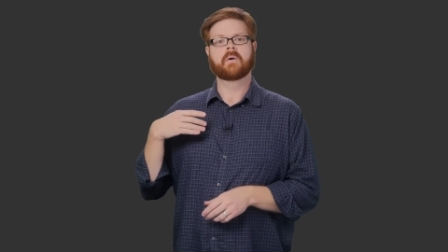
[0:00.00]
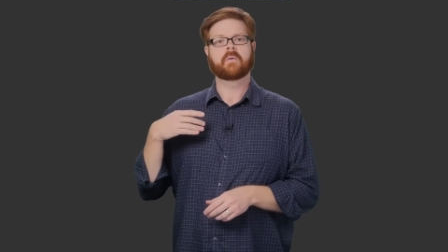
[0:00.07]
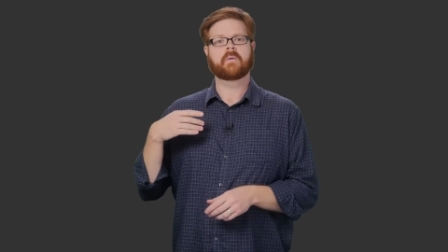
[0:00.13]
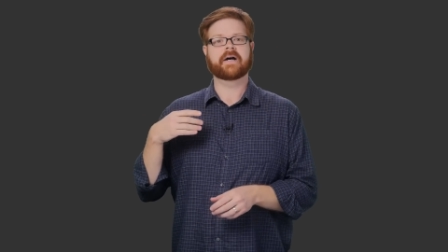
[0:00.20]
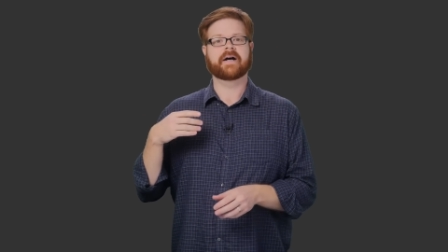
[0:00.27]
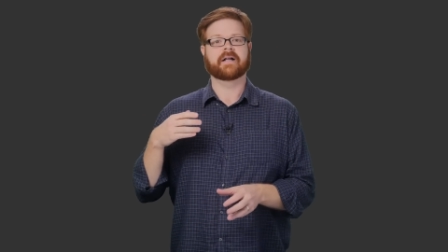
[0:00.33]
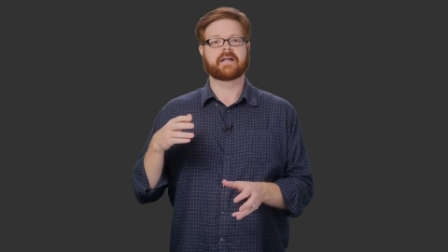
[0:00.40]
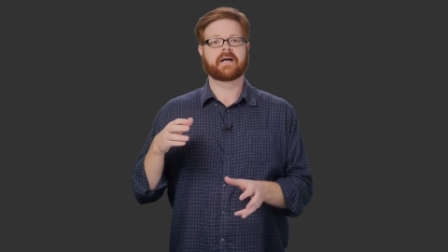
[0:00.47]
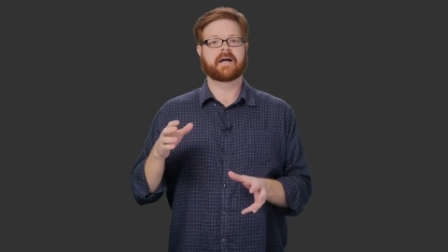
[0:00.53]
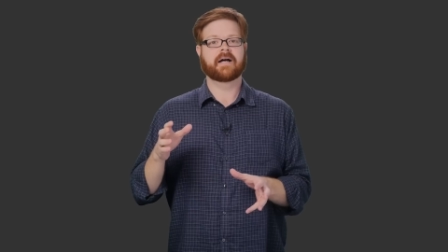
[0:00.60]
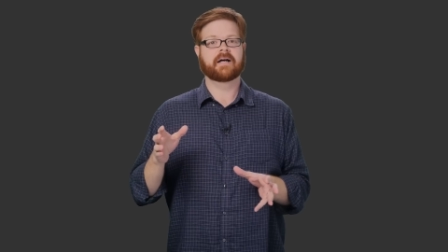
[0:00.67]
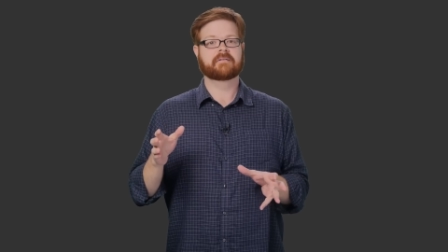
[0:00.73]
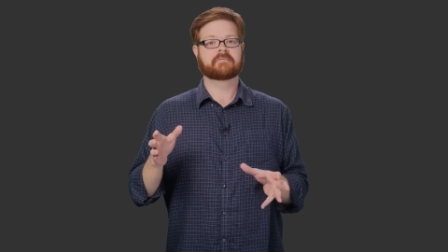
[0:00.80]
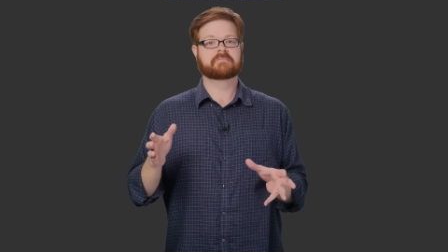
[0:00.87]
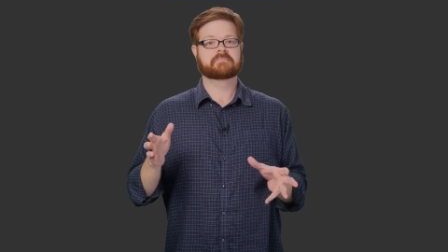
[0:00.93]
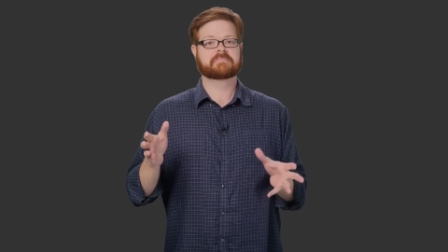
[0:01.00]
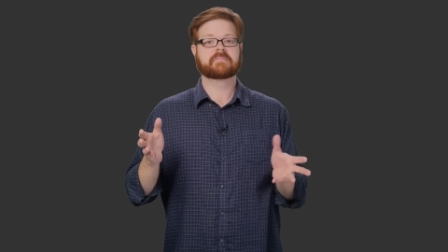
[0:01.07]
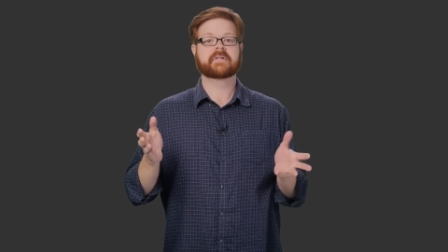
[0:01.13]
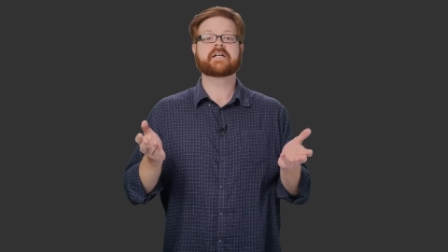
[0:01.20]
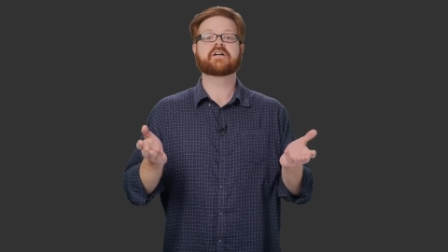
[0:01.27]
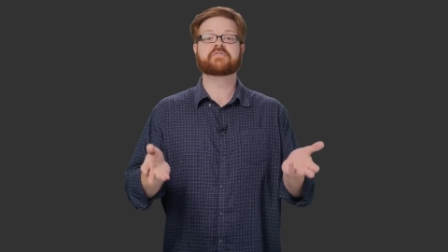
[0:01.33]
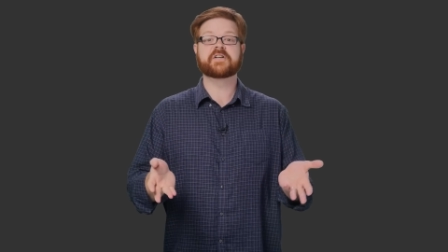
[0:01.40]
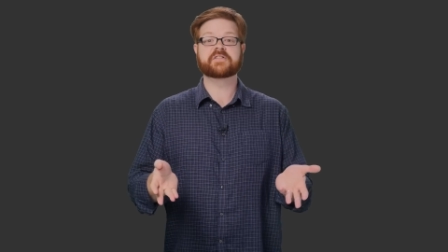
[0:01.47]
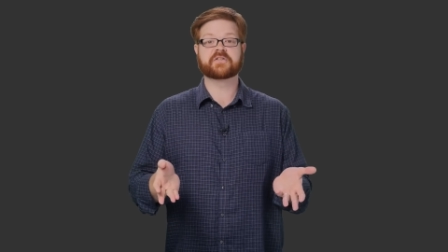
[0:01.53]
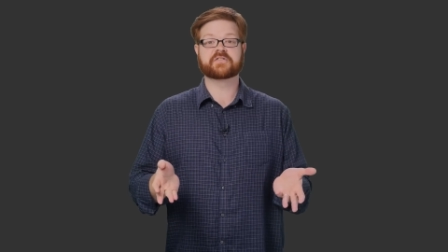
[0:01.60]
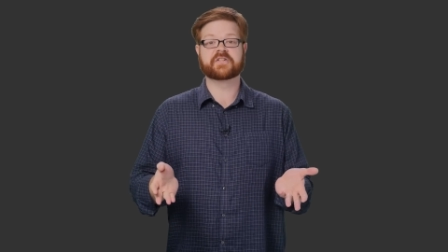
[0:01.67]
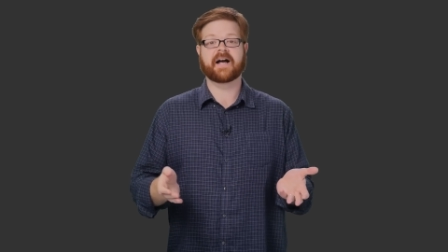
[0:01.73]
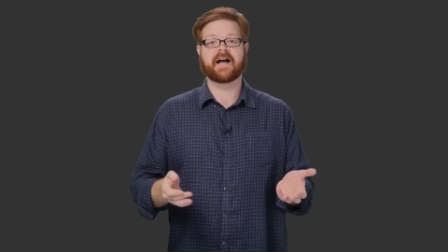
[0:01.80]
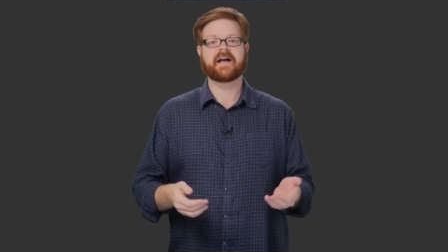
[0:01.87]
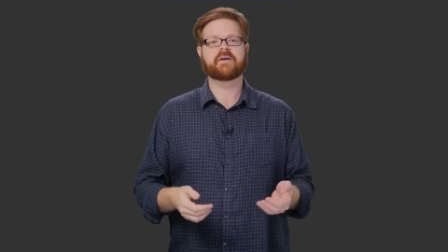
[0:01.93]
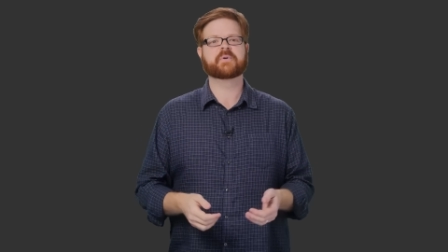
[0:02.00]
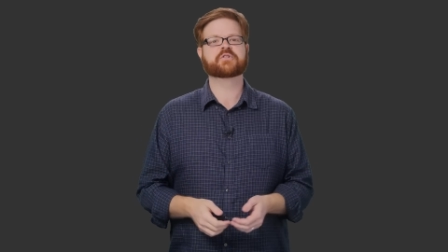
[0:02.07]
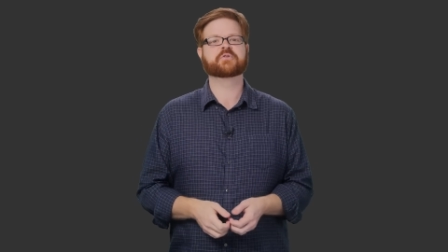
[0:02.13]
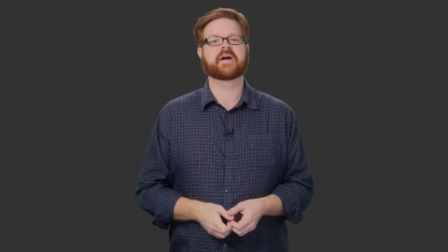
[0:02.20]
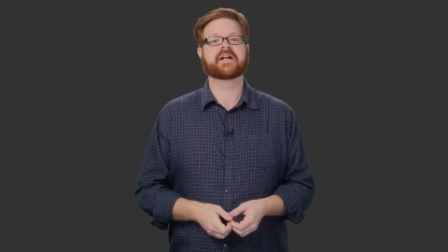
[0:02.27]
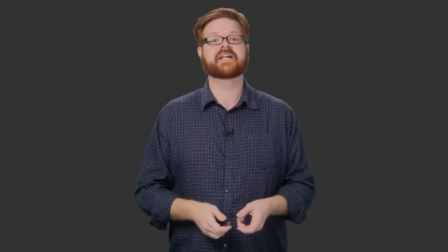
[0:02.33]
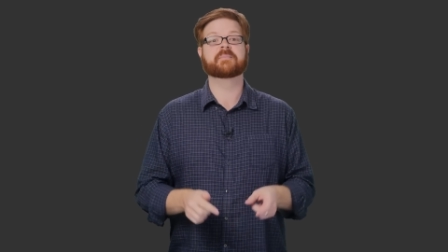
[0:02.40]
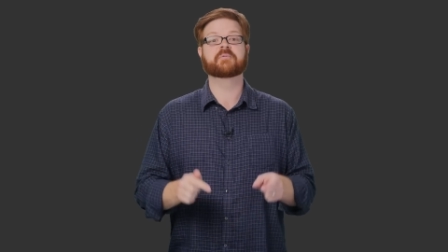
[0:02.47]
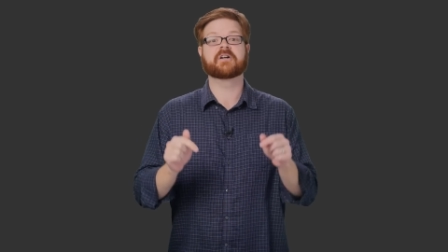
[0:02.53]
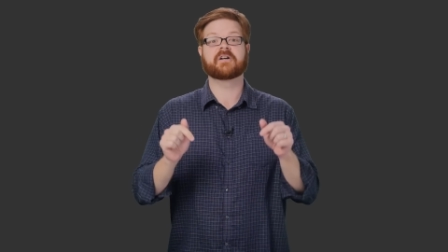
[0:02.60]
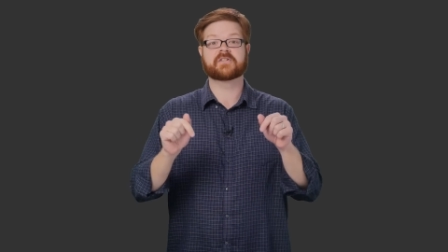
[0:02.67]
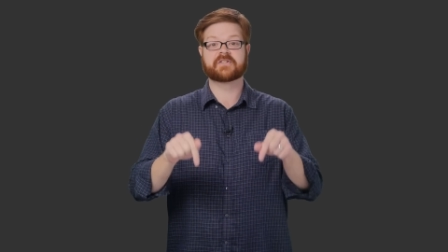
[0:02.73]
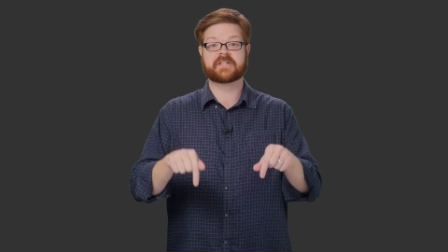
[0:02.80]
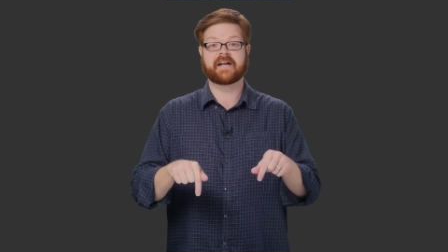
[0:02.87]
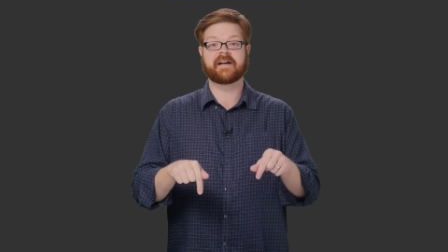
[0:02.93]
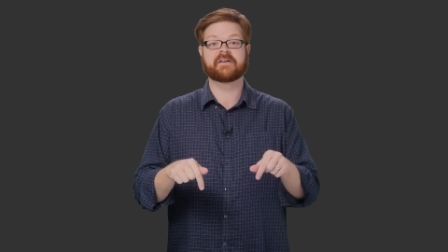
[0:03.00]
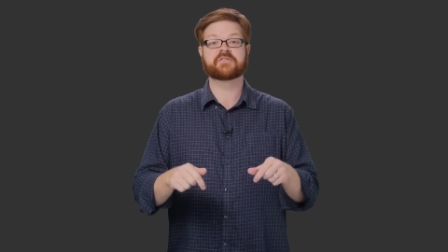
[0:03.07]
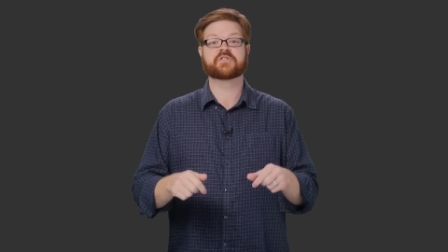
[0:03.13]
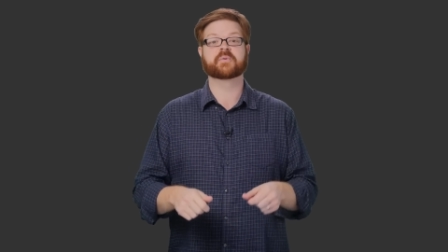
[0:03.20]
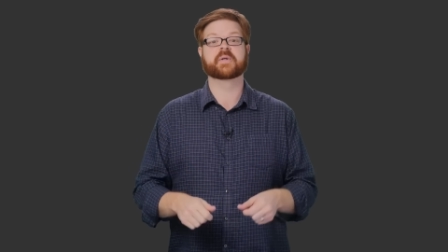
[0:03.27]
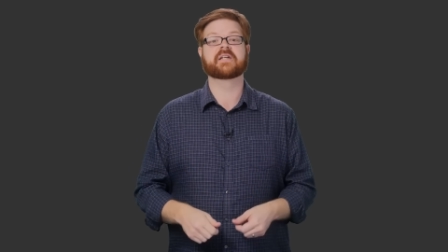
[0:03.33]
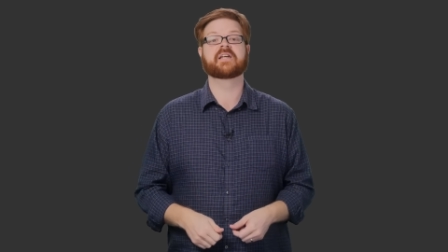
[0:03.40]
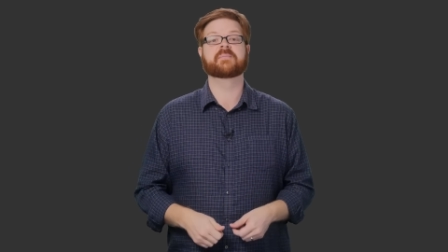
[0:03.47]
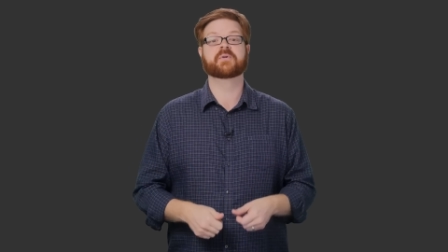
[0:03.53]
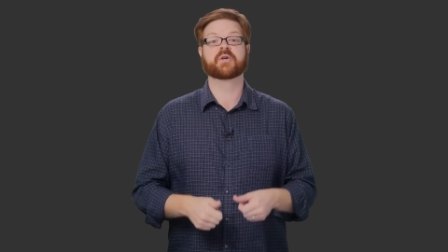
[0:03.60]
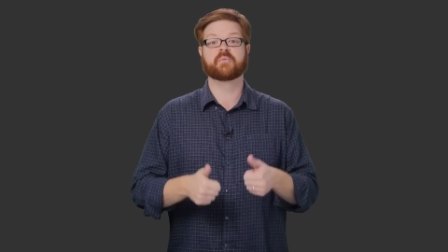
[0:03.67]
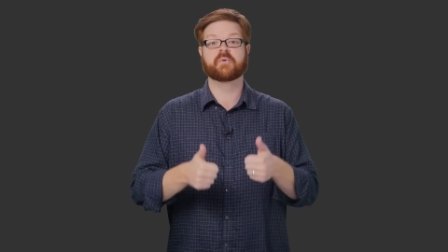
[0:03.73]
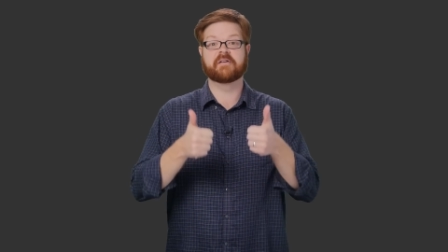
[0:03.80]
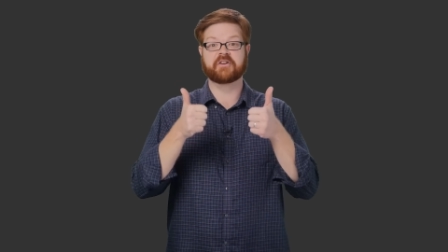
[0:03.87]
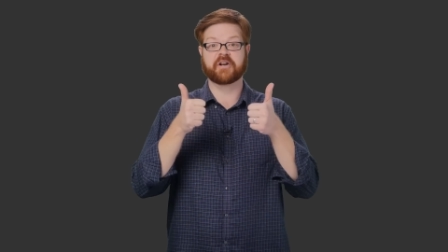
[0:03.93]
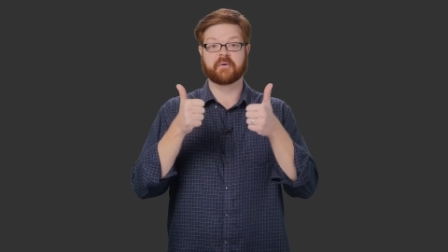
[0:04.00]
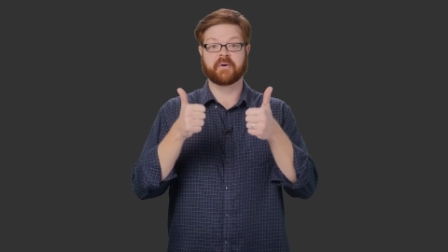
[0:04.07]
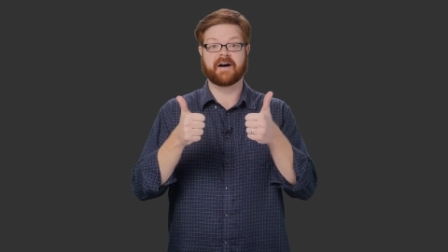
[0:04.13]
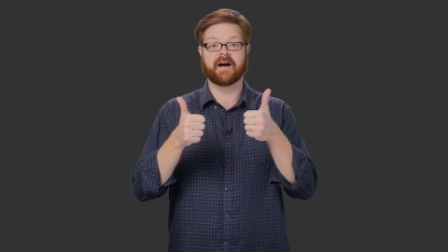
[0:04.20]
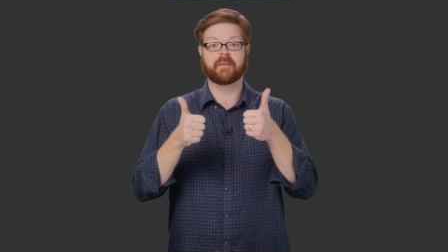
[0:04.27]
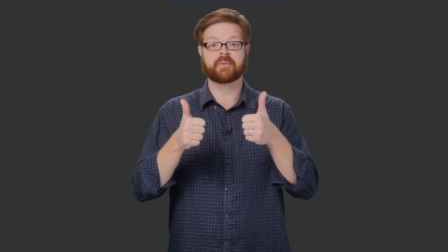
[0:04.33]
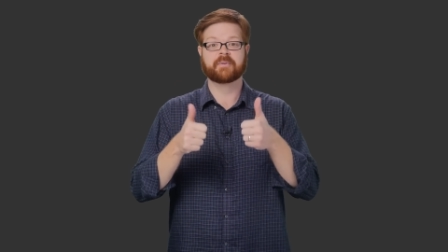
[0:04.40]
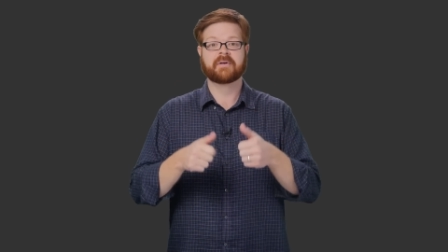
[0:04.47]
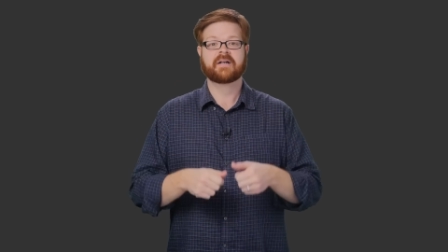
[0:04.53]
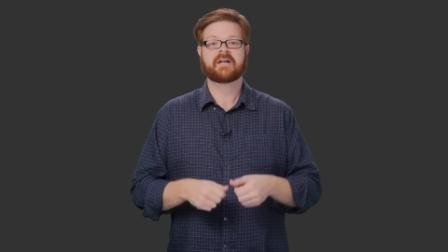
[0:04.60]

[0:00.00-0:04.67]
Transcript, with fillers: Well, uh, legal fees aside, we try to keep costs down so we can keep your revenue up.